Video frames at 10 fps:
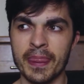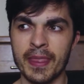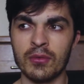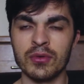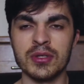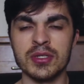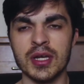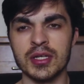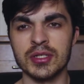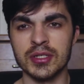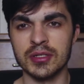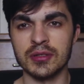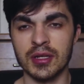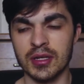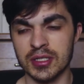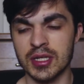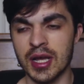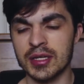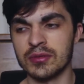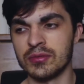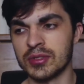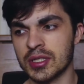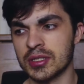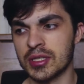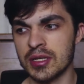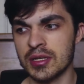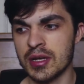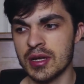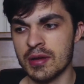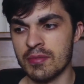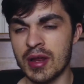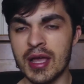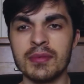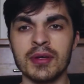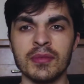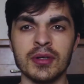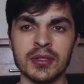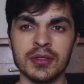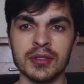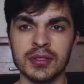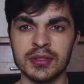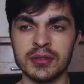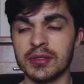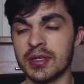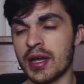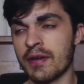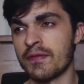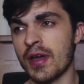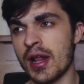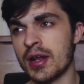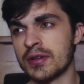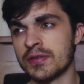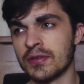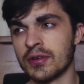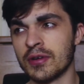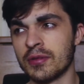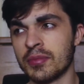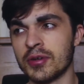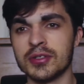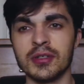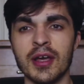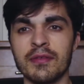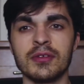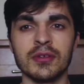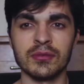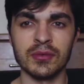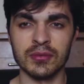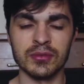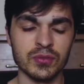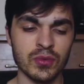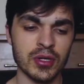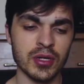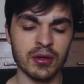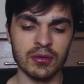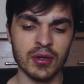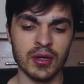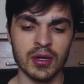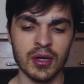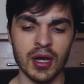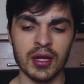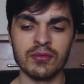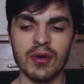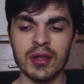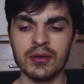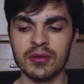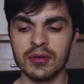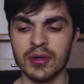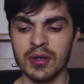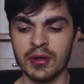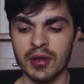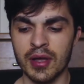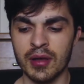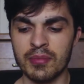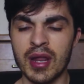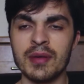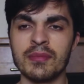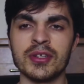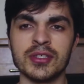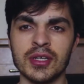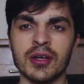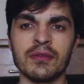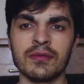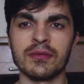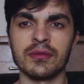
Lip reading: And one of the sections in it that I selected actually blaming my failures for personal effort when it wasn't working out, and I'd rather blame myself